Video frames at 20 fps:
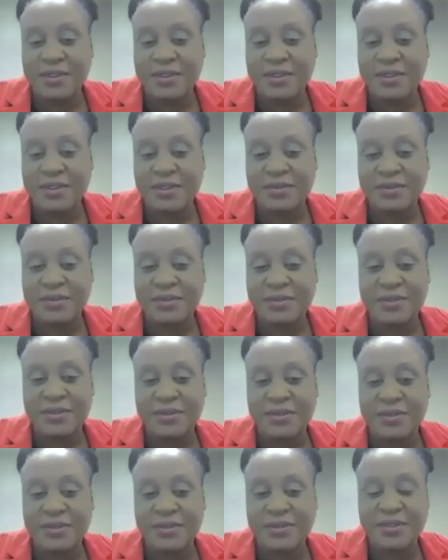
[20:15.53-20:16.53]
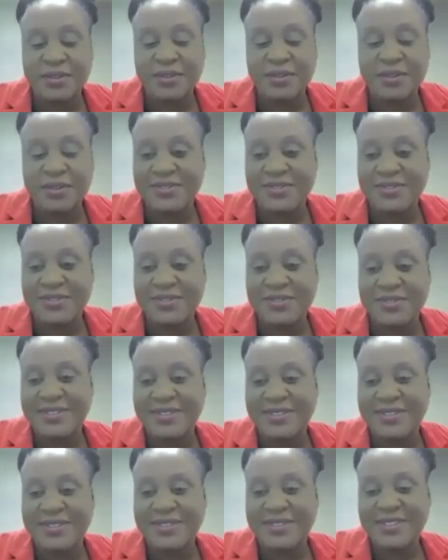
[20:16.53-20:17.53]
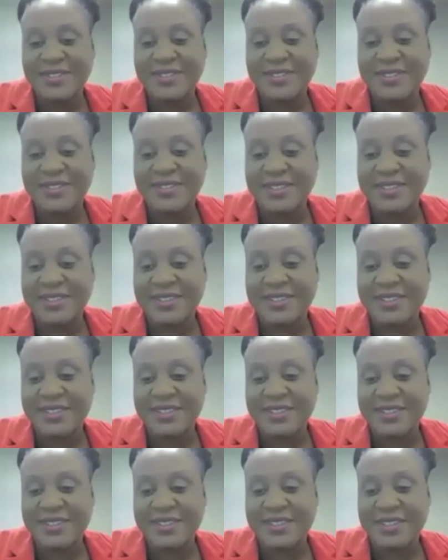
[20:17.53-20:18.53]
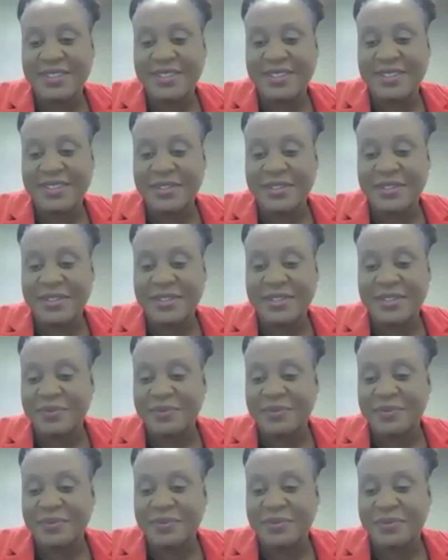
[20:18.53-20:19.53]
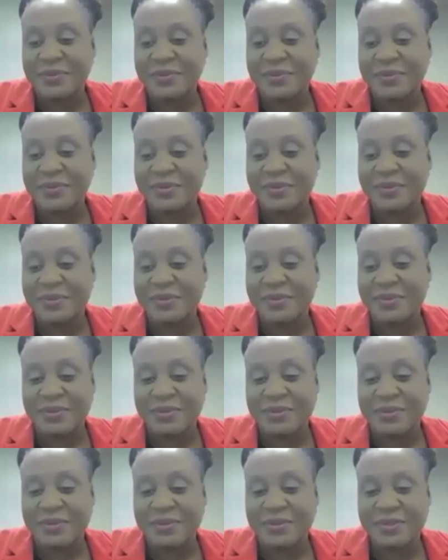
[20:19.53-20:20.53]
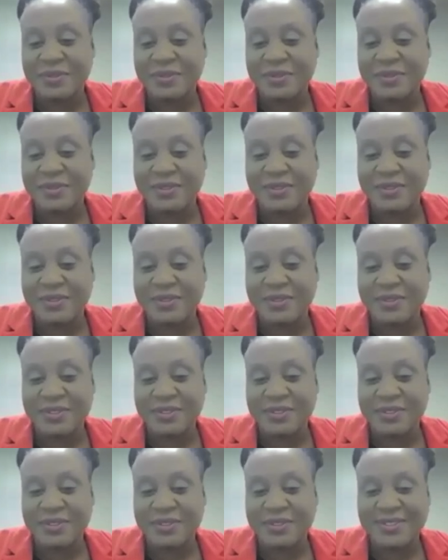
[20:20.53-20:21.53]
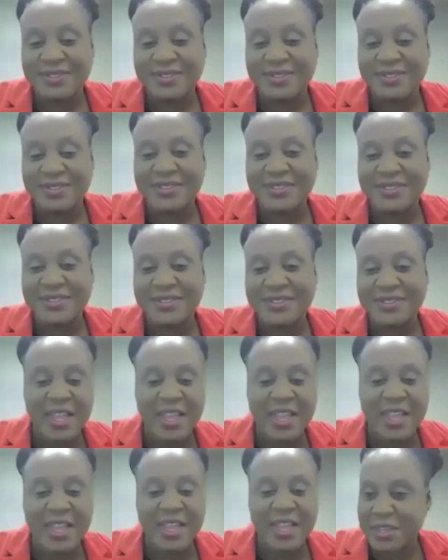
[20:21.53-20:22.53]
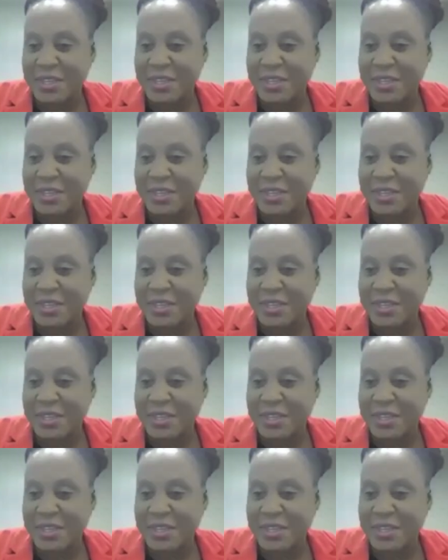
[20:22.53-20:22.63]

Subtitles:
[no speech]